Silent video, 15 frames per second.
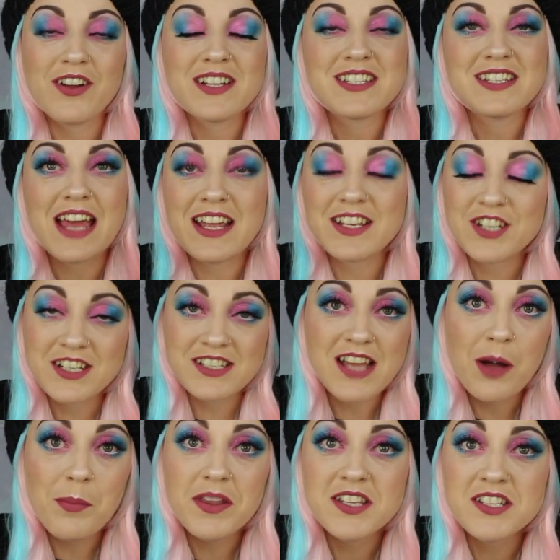And today, as you can
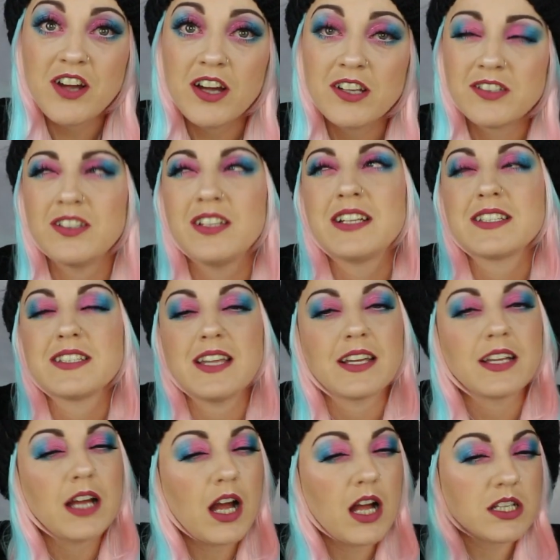tell by the title, it's
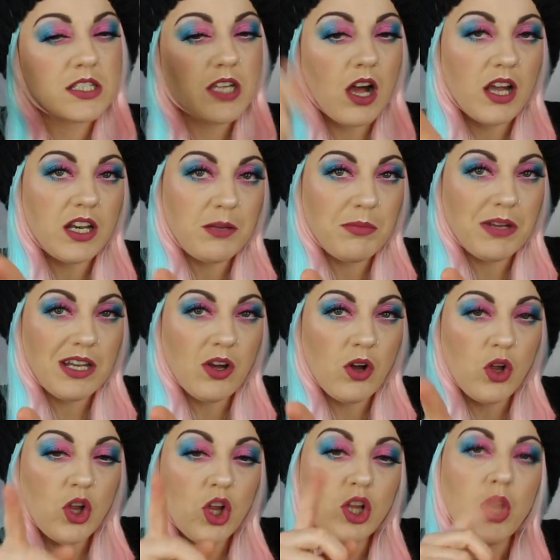like a tiny mini
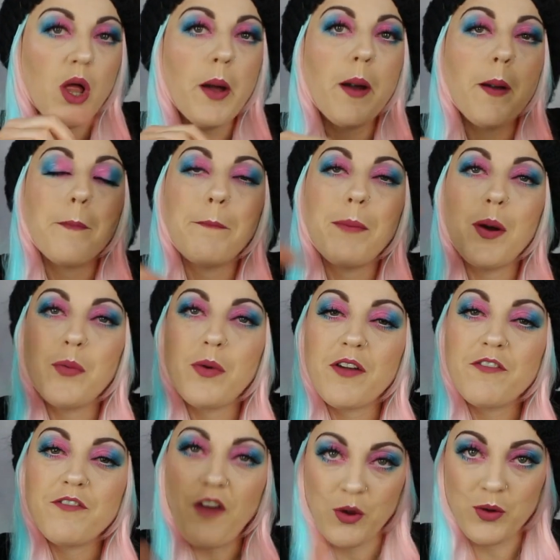haul, but we're
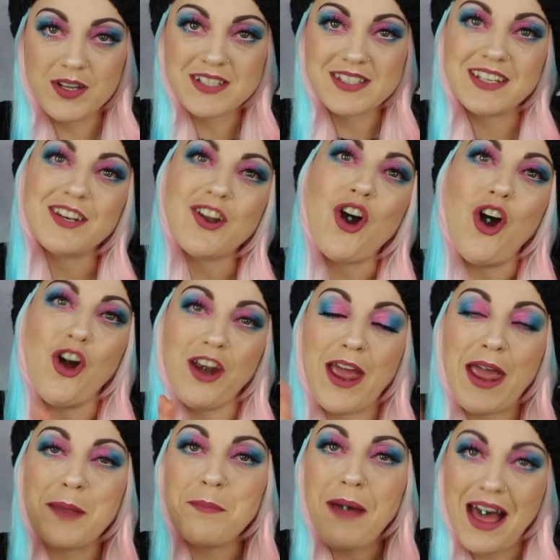focusing on
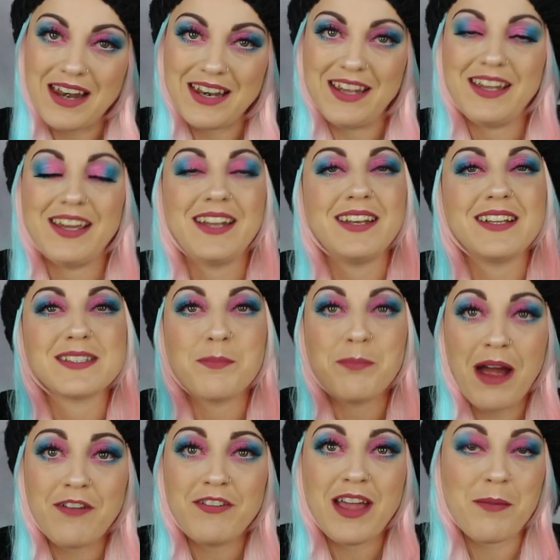a palette, and it's a
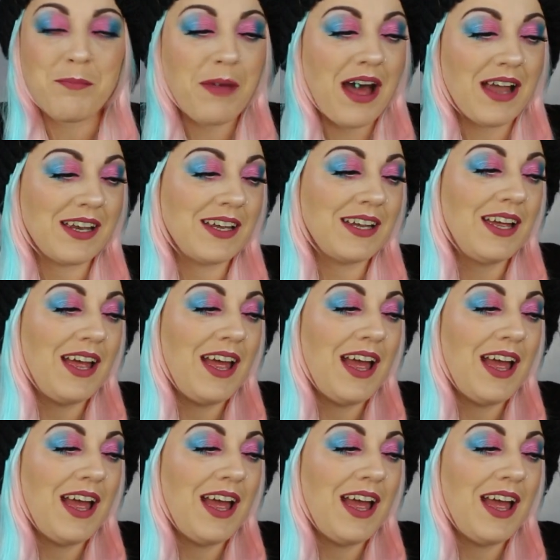Barry M palette.